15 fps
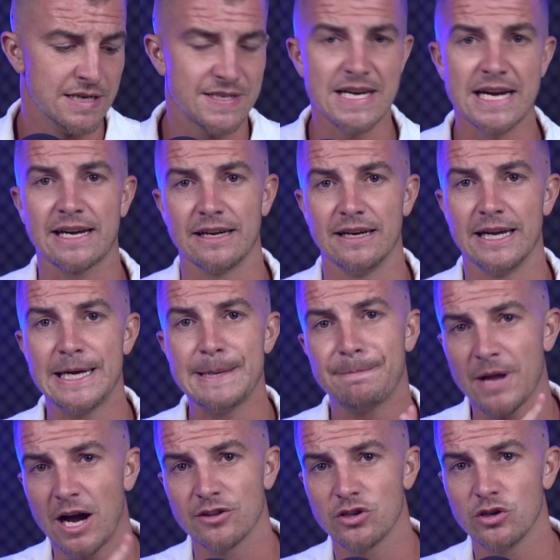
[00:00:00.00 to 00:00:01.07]

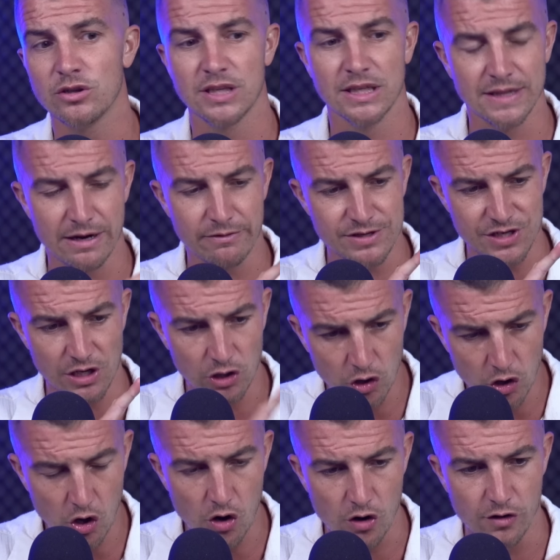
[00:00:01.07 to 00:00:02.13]
Secondly, I do think there is a
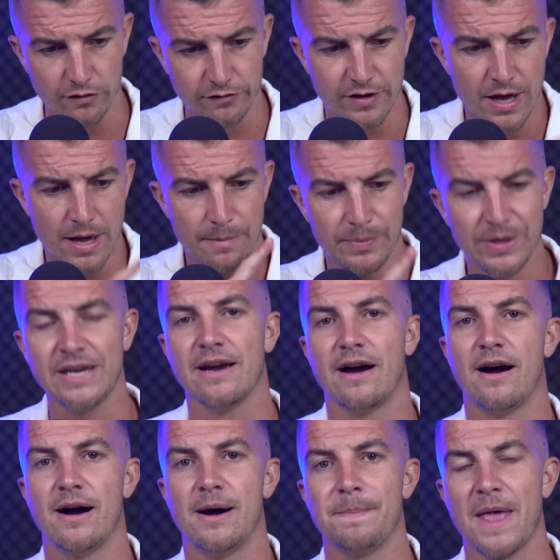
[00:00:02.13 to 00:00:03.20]
lot of
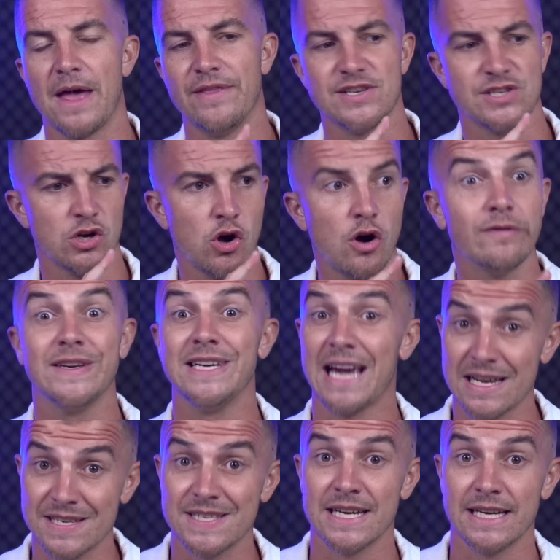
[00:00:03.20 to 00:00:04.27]
PR and there's a lot of
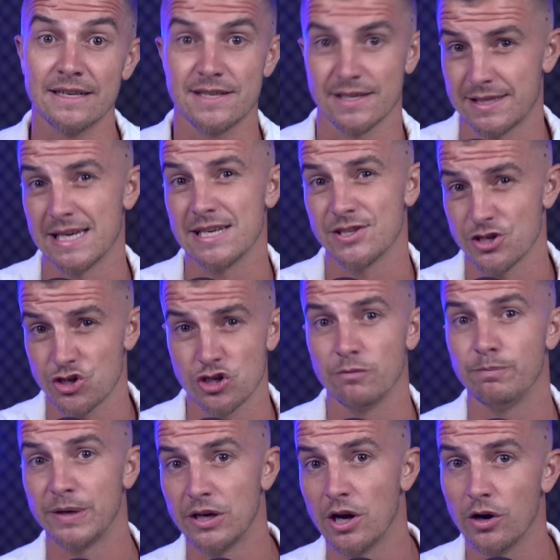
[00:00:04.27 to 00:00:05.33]
yesing to things that
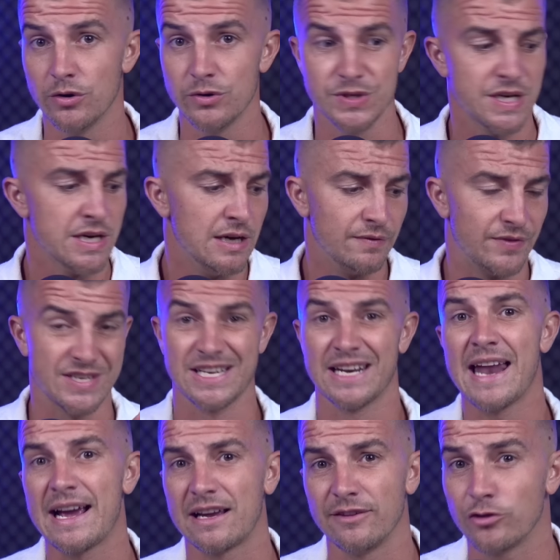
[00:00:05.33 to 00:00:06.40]
should be no's. There's
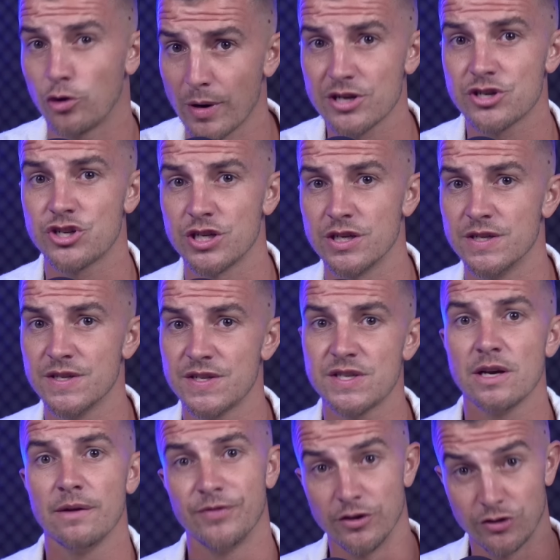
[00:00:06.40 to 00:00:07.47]
a lack of
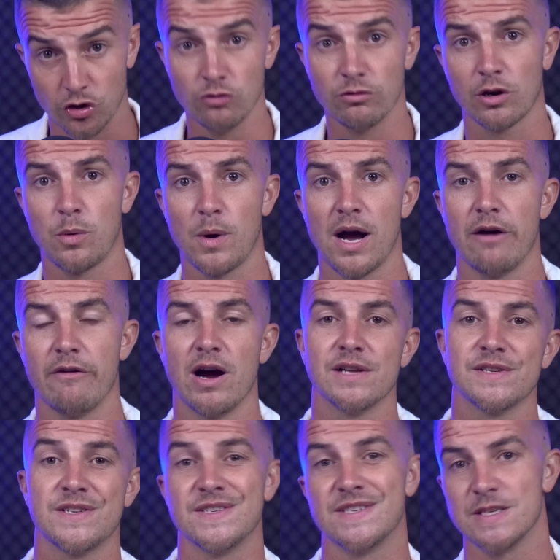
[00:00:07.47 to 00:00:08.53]
questions that do require
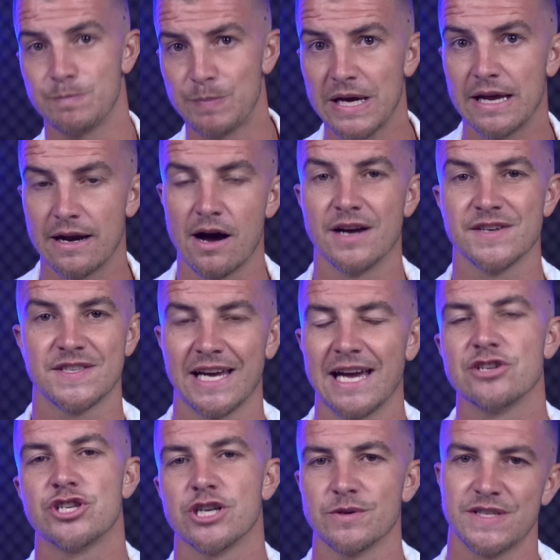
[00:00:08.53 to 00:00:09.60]
answers that's being asked to
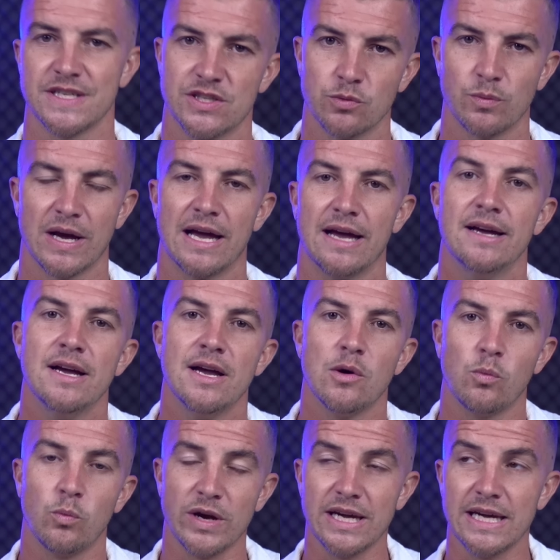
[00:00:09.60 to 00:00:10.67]
get Chelsea to where
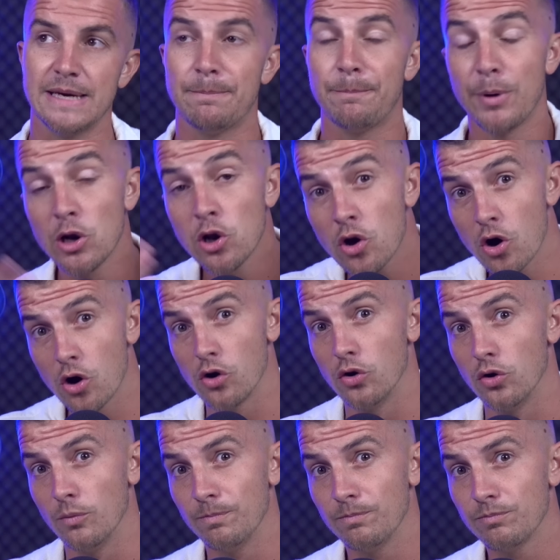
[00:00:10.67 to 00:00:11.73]
we
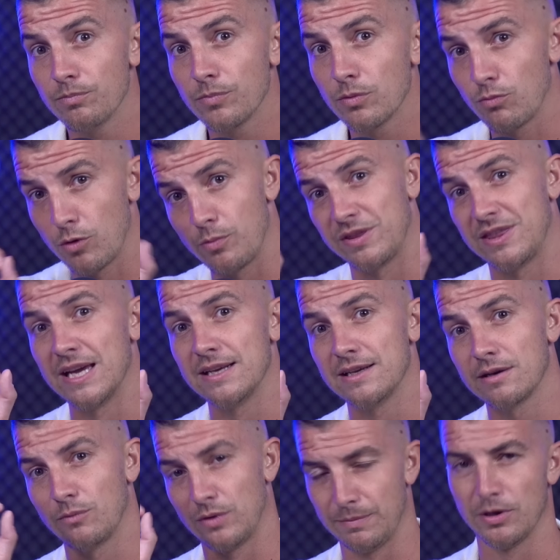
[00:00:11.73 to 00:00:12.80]
belong, what we
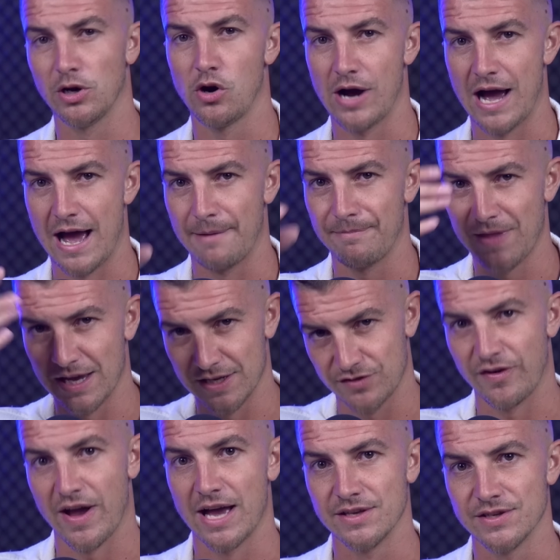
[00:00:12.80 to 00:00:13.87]
think we belong at
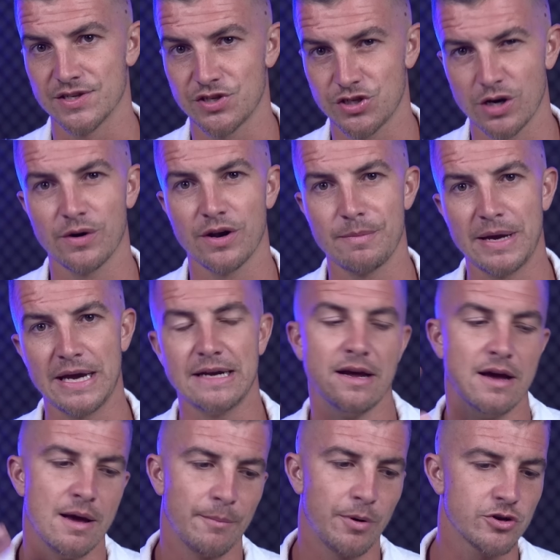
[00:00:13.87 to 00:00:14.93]
as fans. Do you know what I
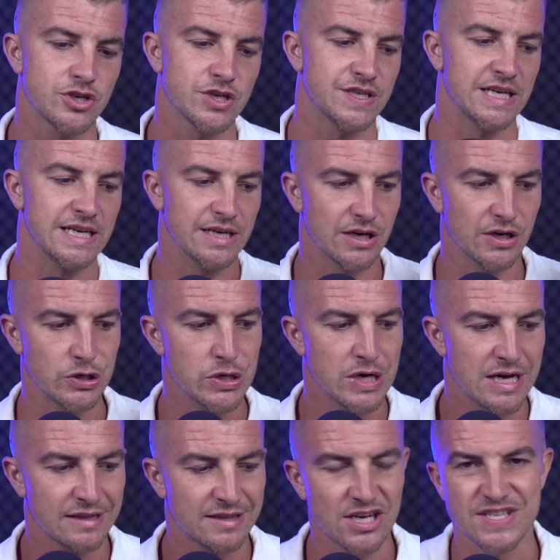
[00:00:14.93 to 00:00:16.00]
mean? Pochettino
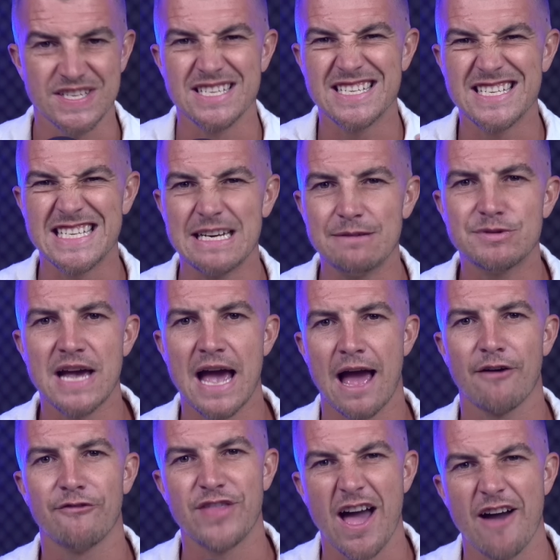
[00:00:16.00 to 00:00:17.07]
doesn't seem to
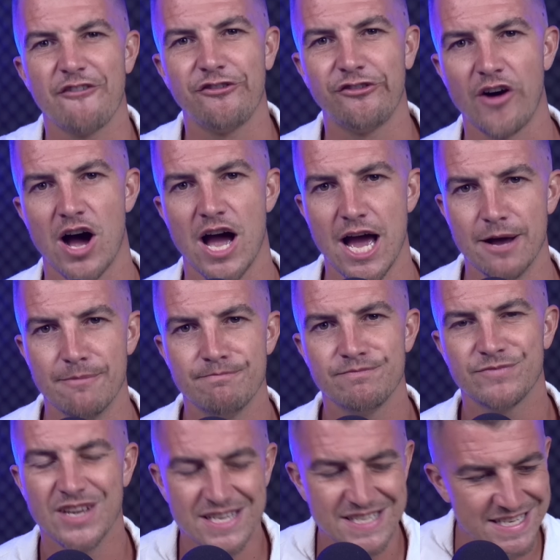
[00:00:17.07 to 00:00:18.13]
have that fire.
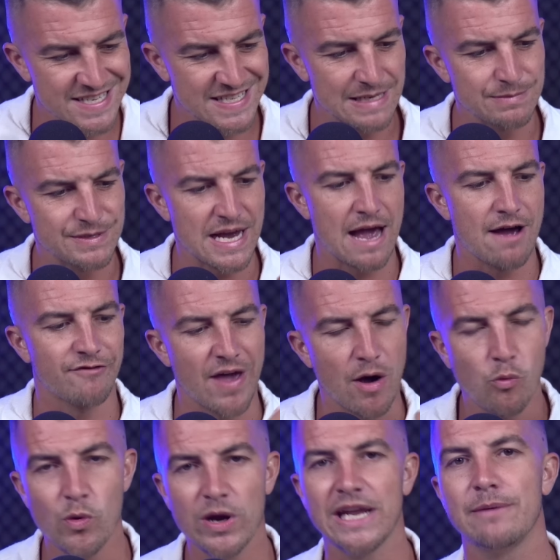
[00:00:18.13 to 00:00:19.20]
Doesn't seem to have
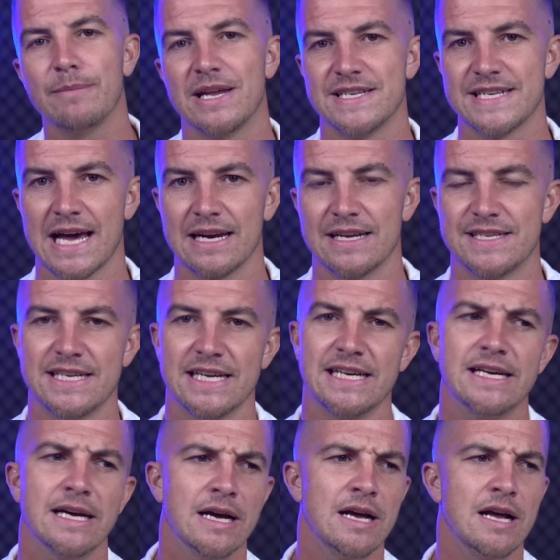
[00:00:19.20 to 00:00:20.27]
that winning
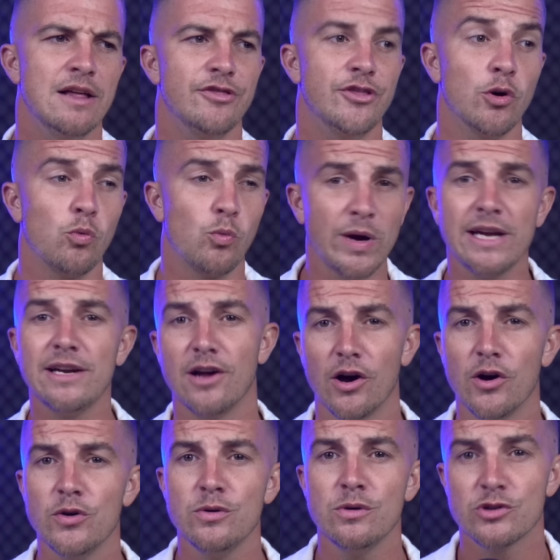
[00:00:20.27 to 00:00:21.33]
mentality that we
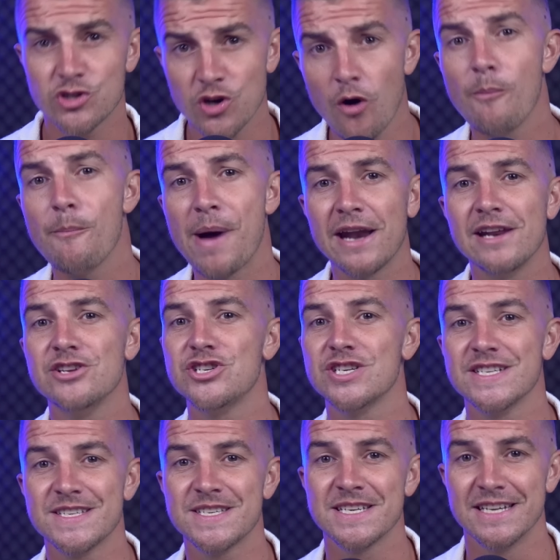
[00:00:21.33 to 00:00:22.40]
know top
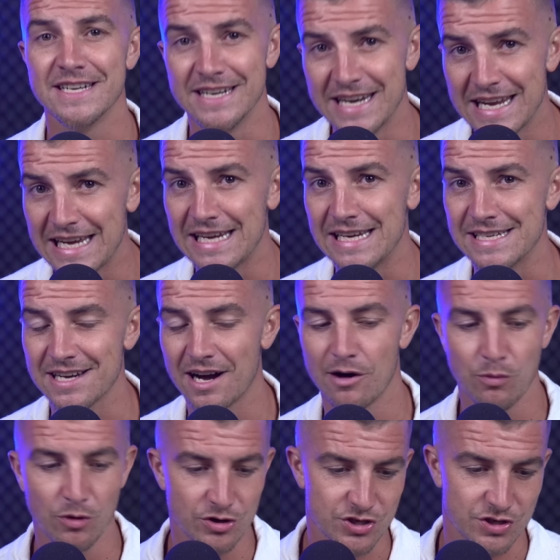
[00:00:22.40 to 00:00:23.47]
managers need.
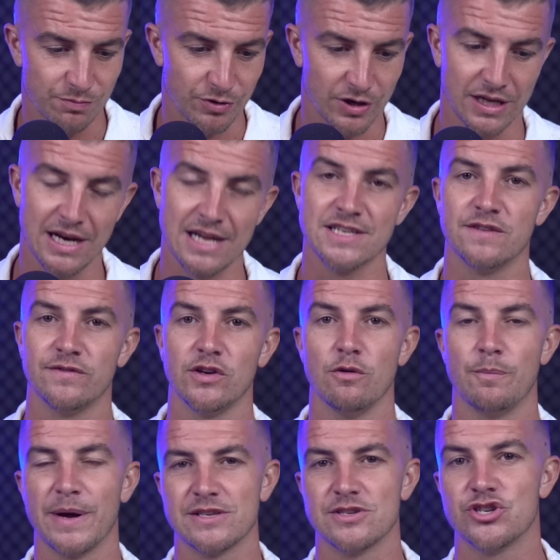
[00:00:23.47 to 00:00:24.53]
I watched a brilliant
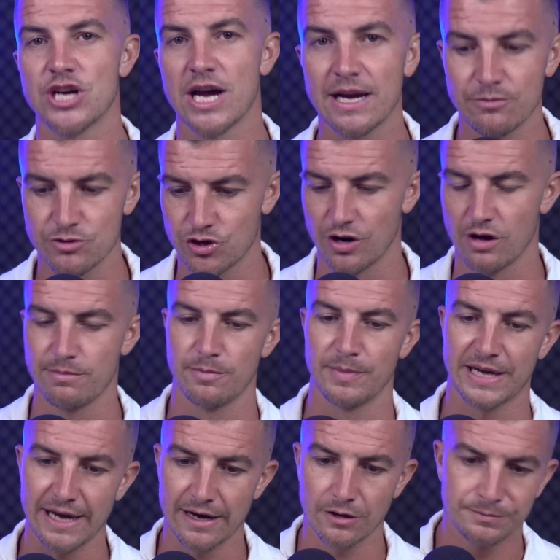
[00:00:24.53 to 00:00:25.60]
interview with Petr Cech with John Obi
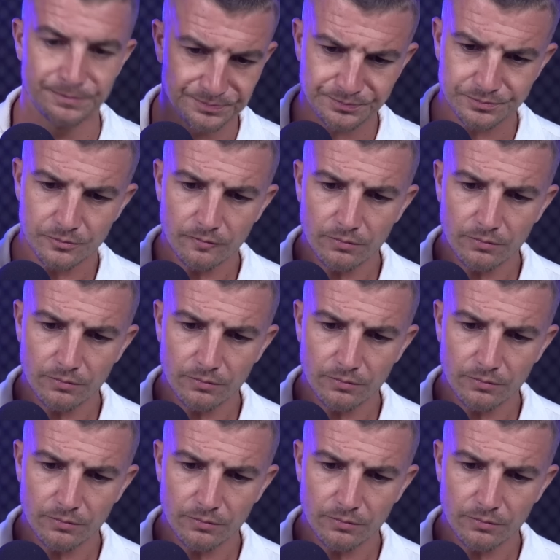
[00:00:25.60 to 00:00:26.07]
Mikel.